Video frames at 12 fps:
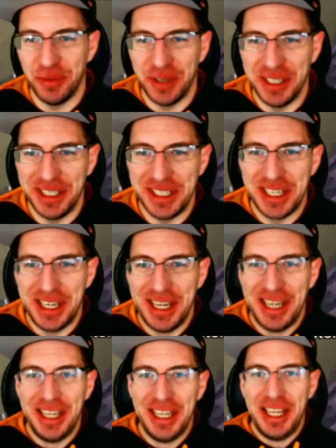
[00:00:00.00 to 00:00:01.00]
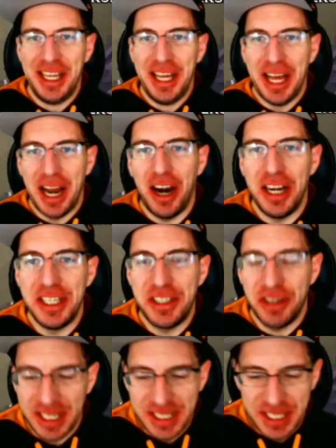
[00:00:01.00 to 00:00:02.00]
wins. Alright,
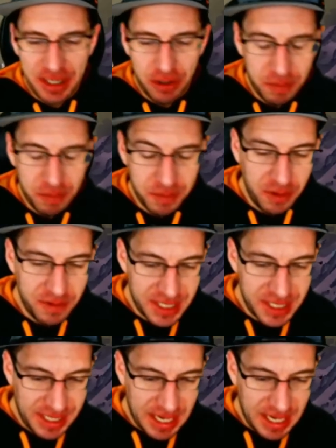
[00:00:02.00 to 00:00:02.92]
so let's see who moves in